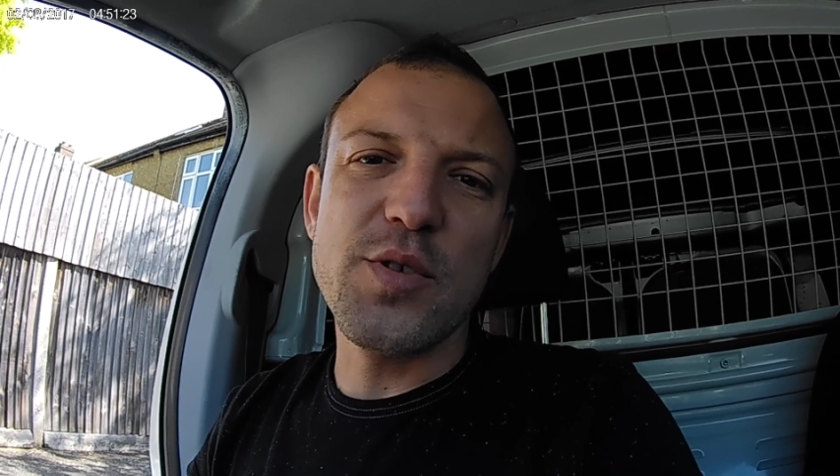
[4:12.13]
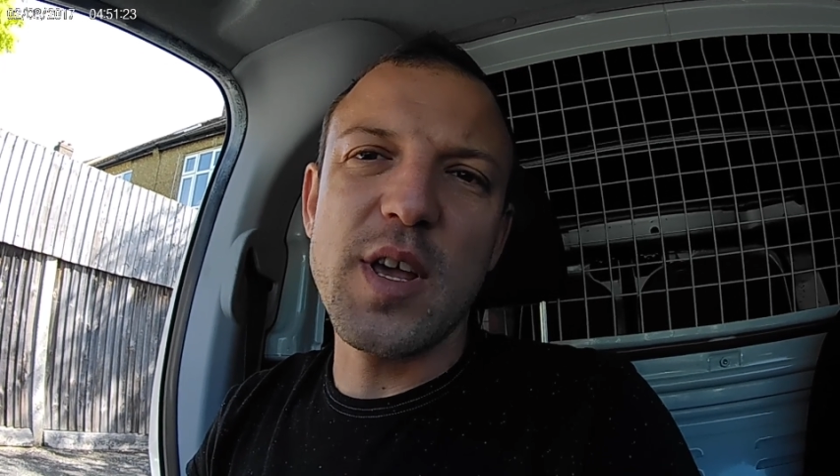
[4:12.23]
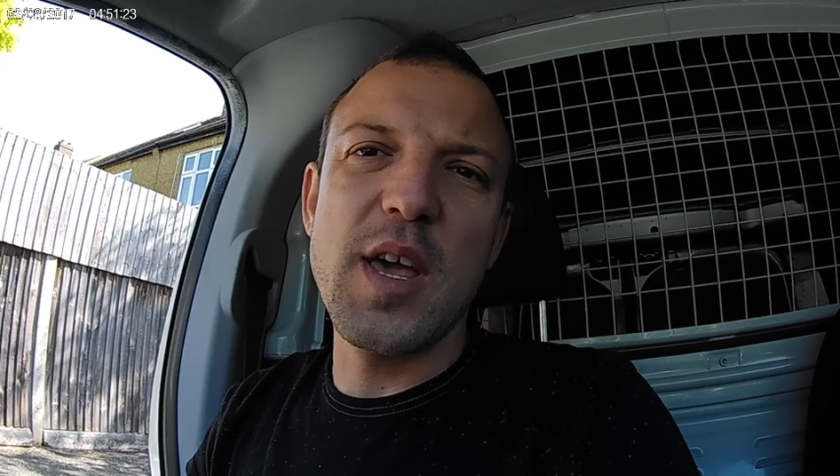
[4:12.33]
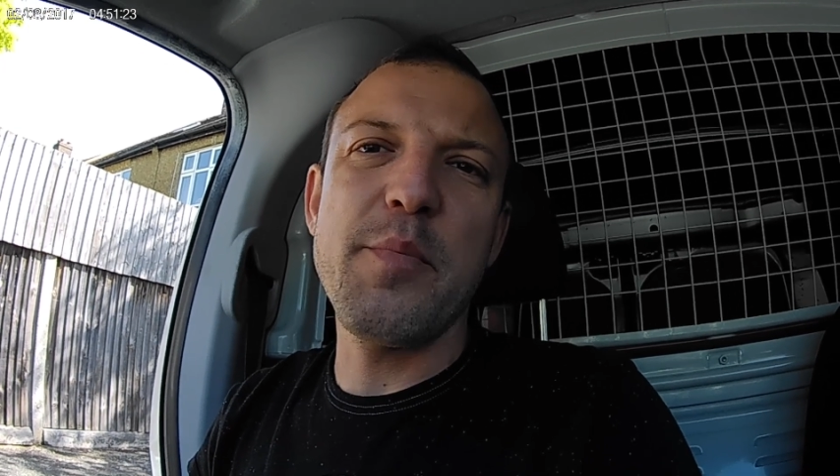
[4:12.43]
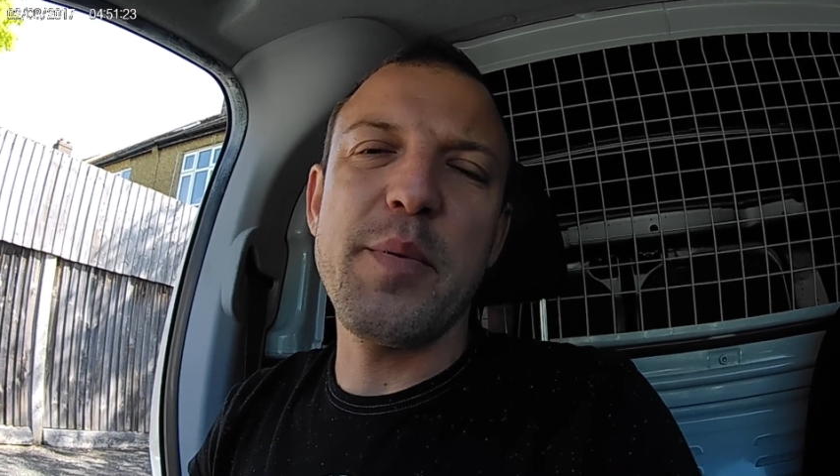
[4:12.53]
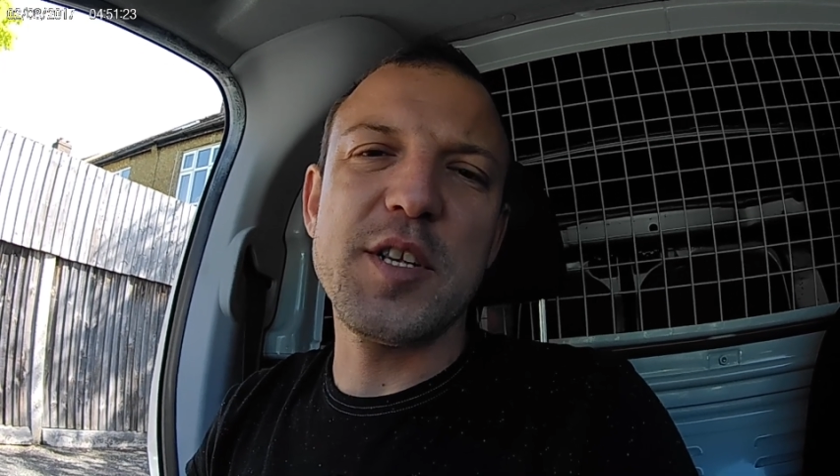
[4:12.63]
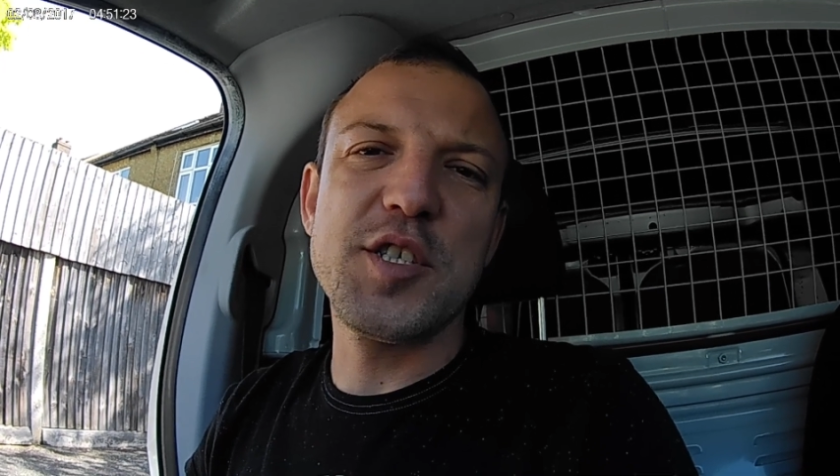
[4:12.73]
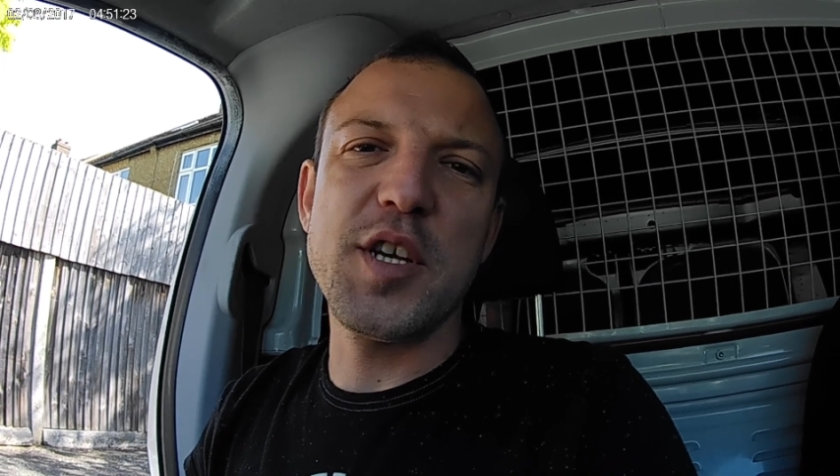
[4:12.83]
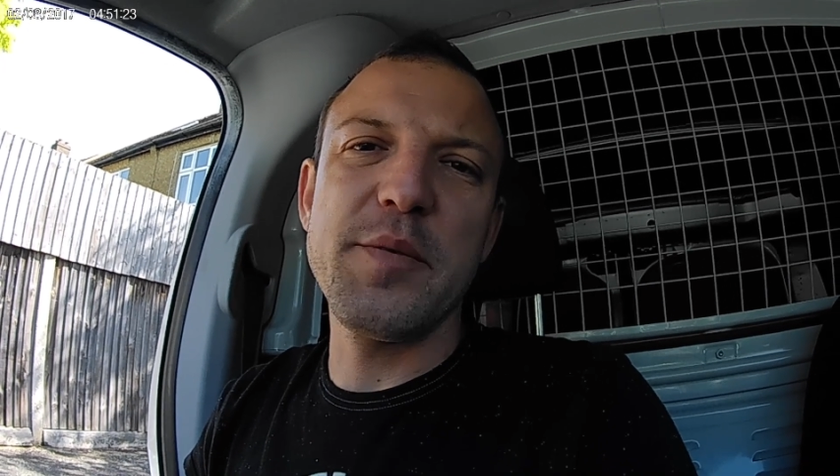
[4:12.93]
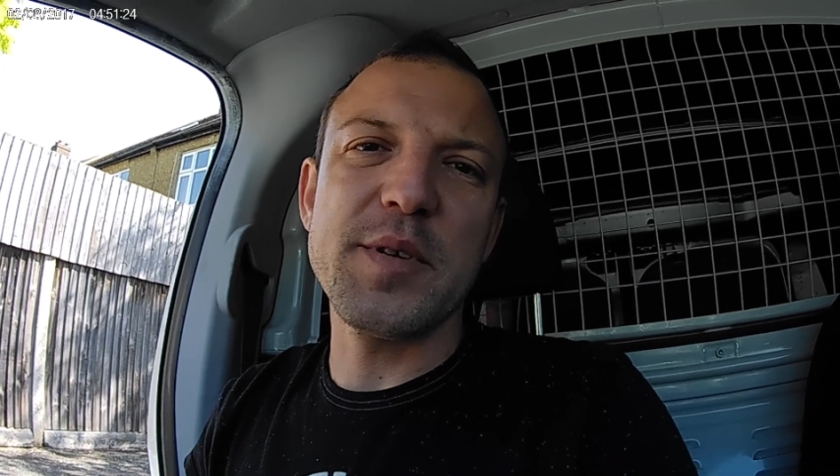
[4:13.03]
keep it
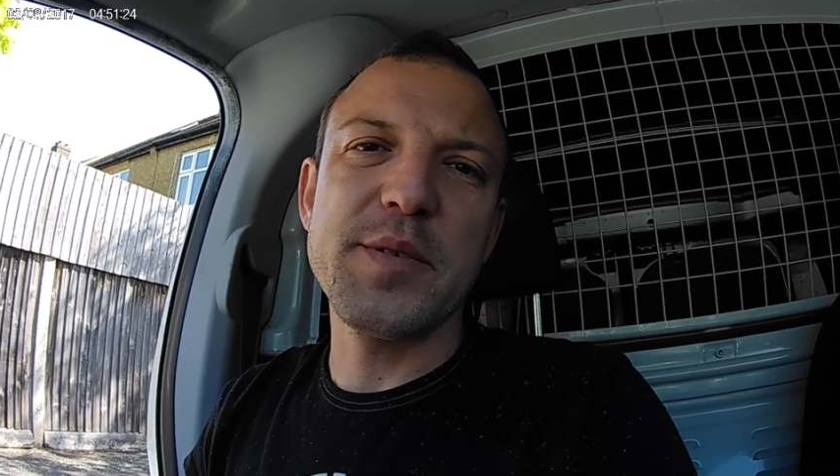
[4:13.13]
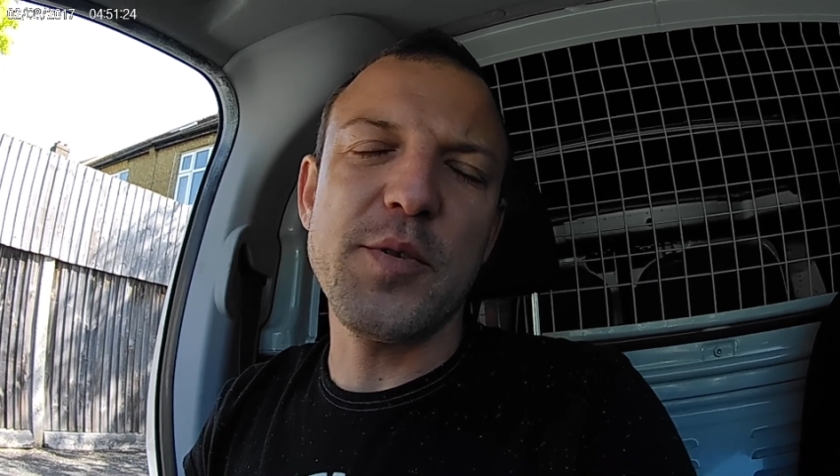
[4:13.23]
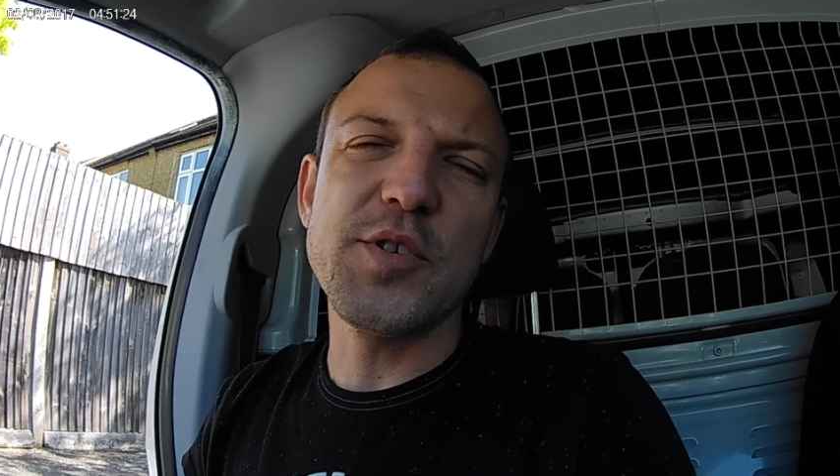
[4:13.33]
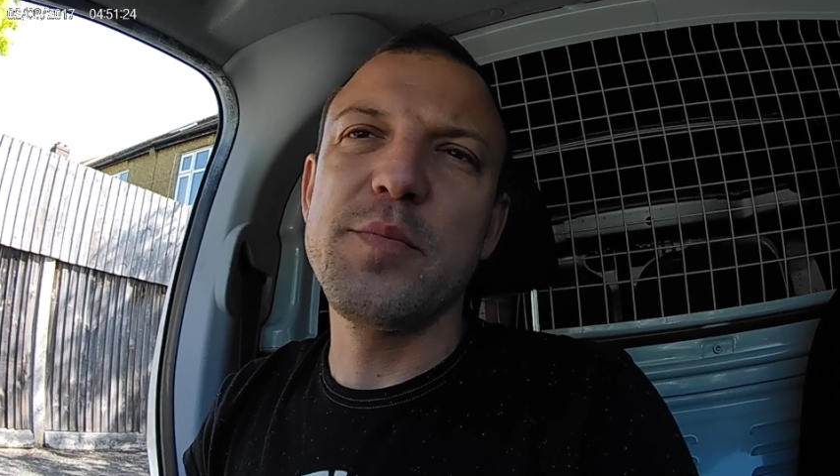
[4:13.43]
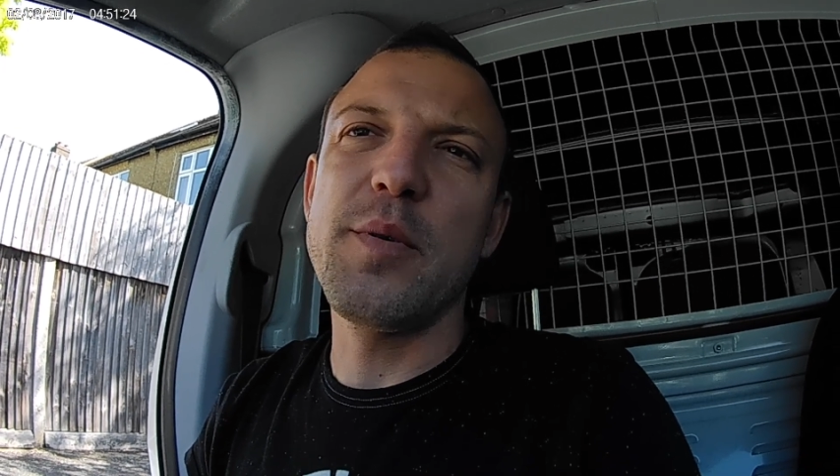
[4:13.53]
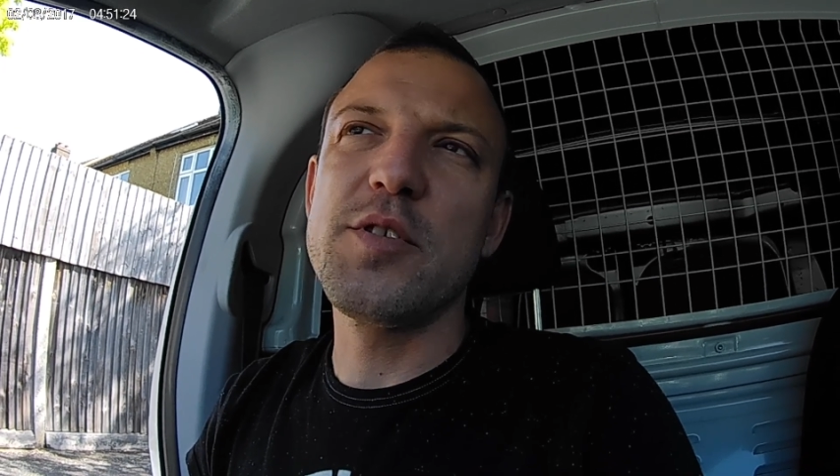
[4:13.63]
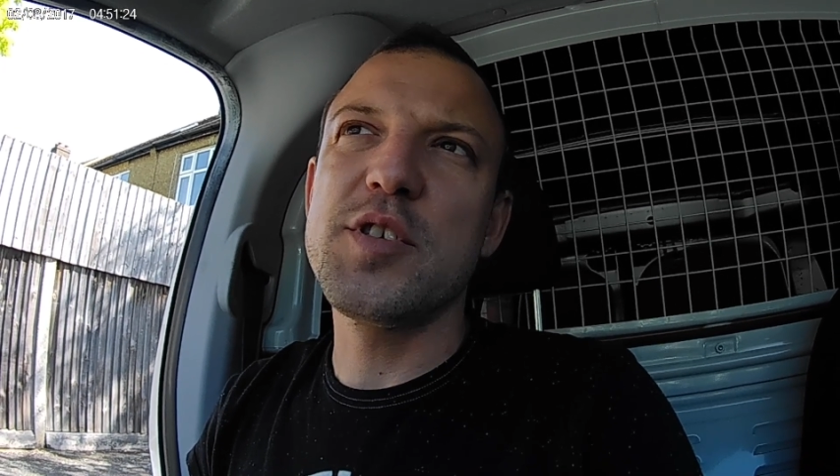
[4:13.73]
cheap as possible,